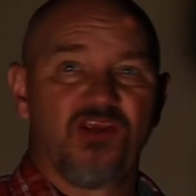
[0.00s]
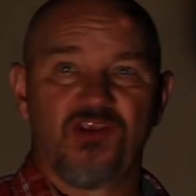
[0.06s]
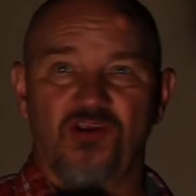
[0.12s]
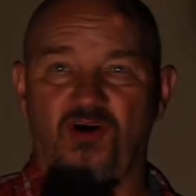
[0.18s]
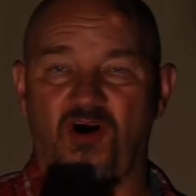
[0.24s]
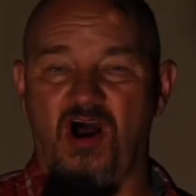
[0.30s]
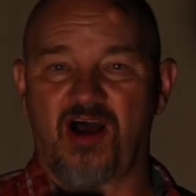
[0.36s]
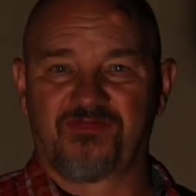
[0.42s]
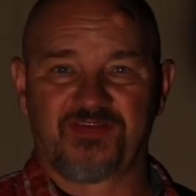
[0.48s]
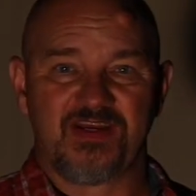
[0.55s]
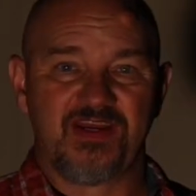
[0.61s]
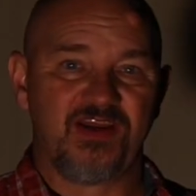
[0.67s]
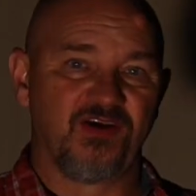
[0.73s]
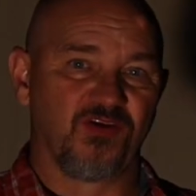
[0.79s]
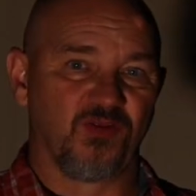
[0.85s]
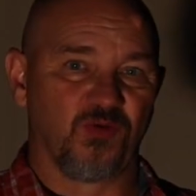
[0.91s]
You'll
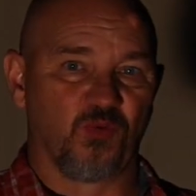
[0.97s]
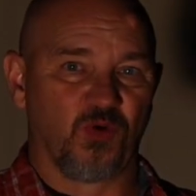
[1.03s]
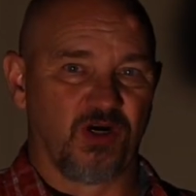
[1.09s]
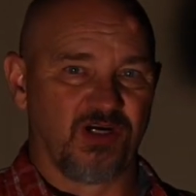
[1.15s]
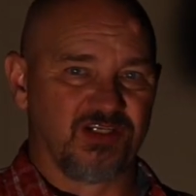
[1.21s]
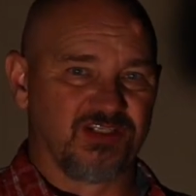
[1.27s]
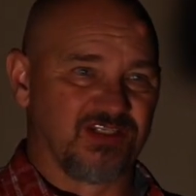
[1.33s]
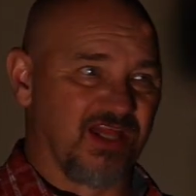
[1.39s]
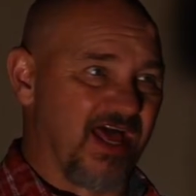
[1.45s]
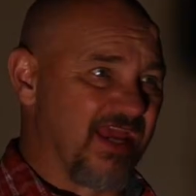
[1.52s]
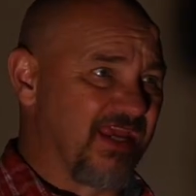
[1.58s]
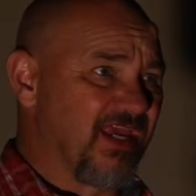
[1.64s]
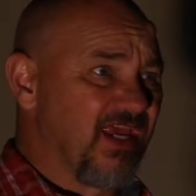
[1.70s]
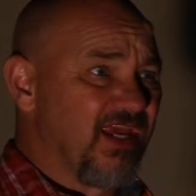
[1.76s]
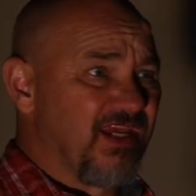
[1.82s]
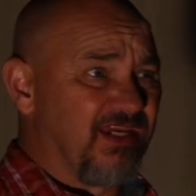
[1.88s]
often hear the words
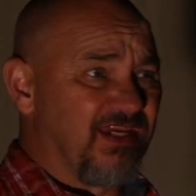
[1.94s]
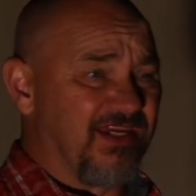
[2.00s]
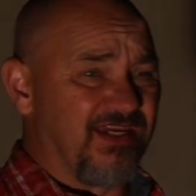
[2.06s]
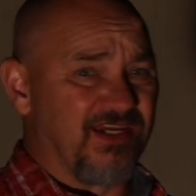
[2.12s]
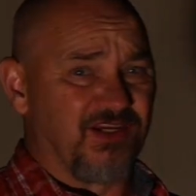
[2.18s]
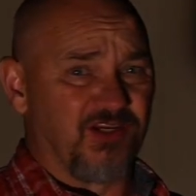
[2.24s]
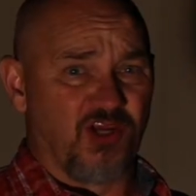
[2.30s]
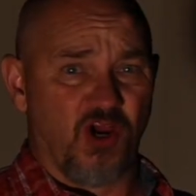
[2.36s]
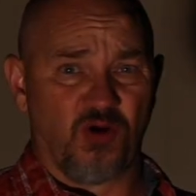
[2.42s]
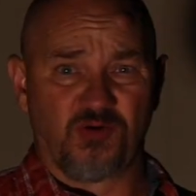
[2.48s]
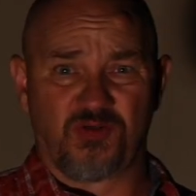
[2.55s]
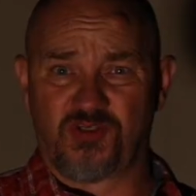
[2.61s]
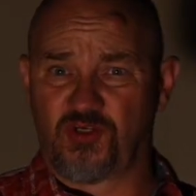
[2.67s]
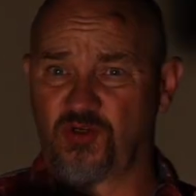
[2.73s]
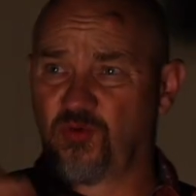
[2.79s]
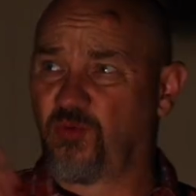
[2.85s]
like you need to go
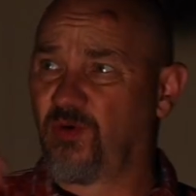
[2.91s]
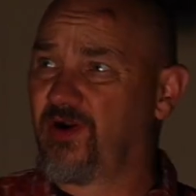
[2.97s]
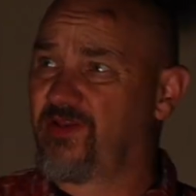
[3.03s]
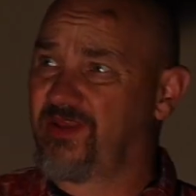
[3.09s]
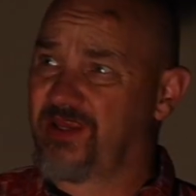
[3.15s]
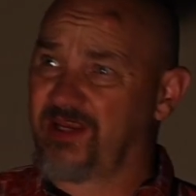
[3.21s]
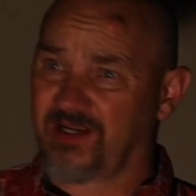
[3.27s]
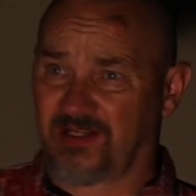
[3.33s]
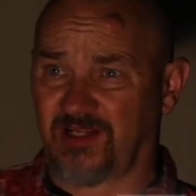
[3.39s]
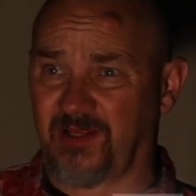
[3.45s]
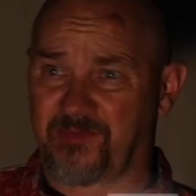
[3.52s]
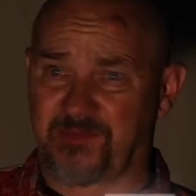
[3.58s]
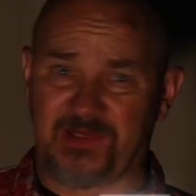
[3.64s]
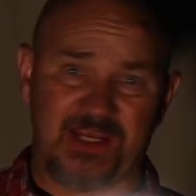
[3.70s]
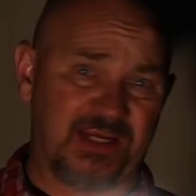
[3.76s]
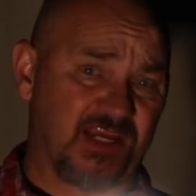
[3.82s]
to where the
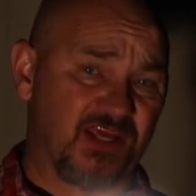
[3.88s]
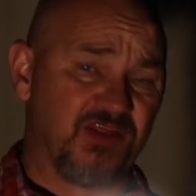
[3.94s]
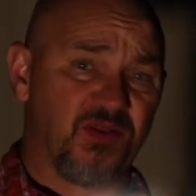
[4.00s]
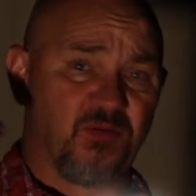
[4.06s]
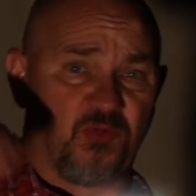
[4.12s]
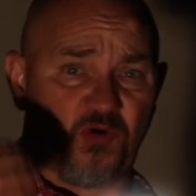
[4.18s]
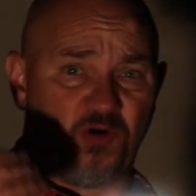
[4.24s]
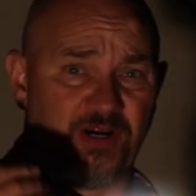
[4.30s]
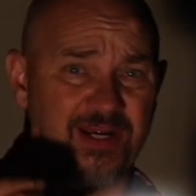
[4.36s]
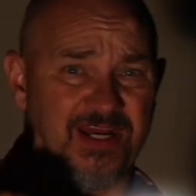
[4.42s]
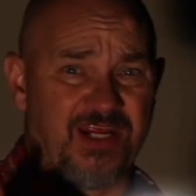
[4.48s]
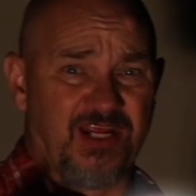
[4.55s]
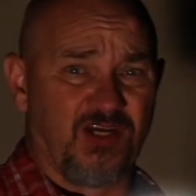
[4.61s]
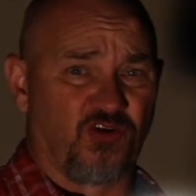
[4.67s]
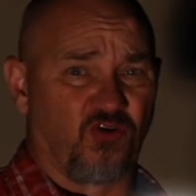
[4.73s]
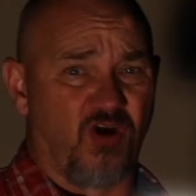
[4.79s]
ecliptic and the
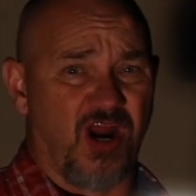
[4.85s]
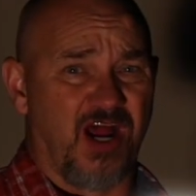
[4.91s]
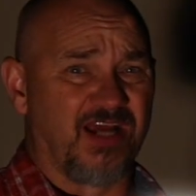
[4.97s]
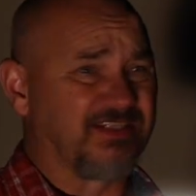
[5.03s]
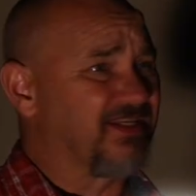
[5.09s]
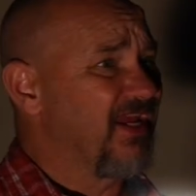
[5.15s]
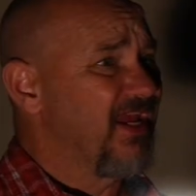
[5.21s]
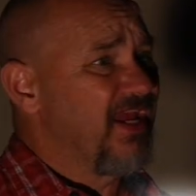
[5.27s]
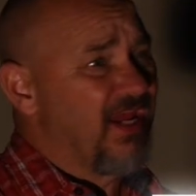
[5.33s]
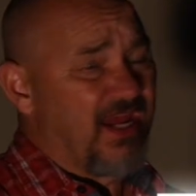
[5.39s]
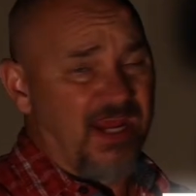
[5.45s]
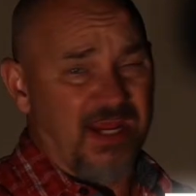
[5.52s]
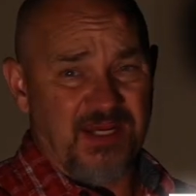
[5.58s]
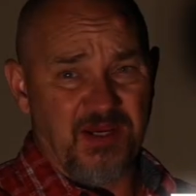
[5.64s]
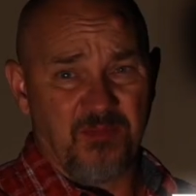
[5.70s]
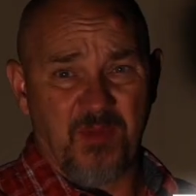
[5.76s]
meridian cross,
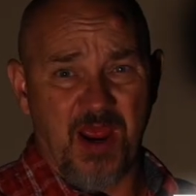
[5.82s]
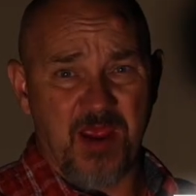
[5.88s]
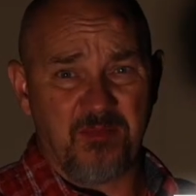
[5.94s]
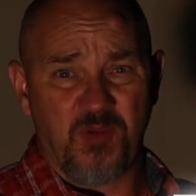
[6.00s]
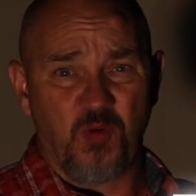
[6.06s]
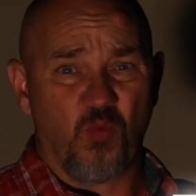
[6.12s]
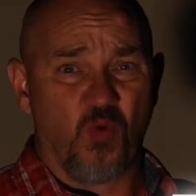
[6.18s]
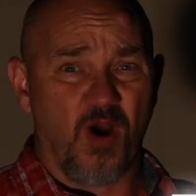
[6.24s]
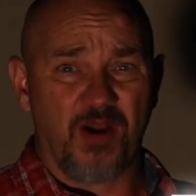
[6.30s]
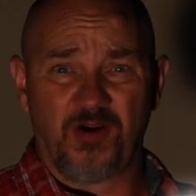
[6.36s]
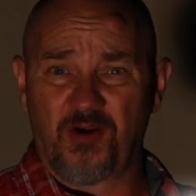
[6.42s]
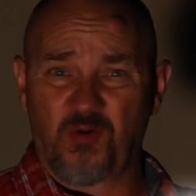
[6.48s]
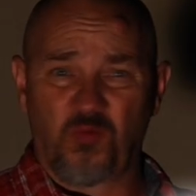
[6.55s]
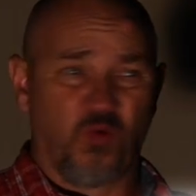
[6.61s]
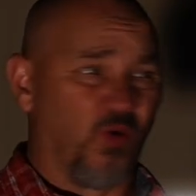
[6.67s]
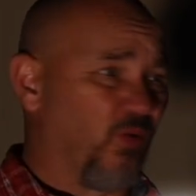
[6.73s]
and you might be
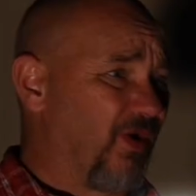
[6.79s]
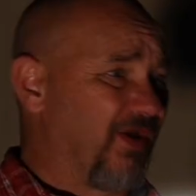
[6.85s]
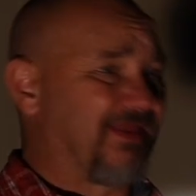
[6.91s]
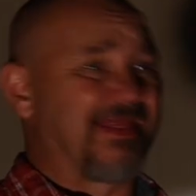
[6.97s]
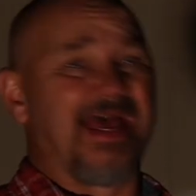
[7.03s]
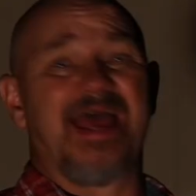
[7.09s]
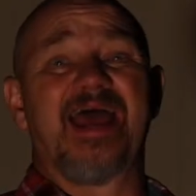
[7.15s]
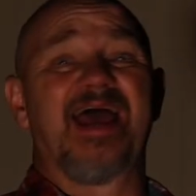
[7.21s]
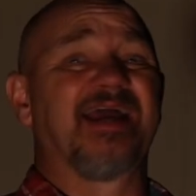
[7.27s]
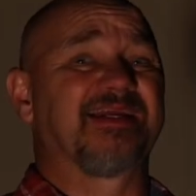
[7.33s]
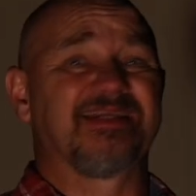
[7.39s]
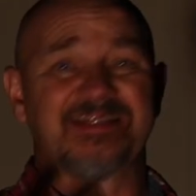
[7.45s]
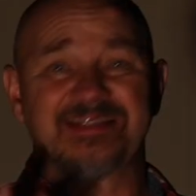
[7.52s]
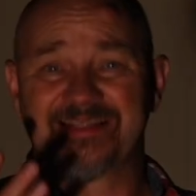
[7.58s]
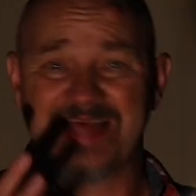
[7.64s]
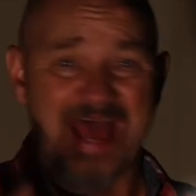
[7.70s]
wondering, well, what the
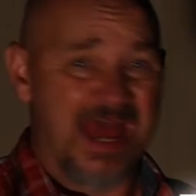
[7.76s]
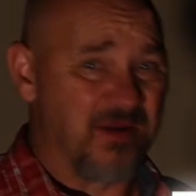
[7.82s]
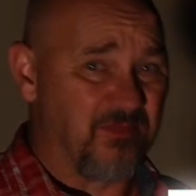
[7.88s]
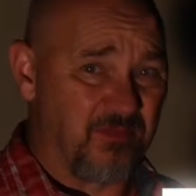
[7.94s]
heck does that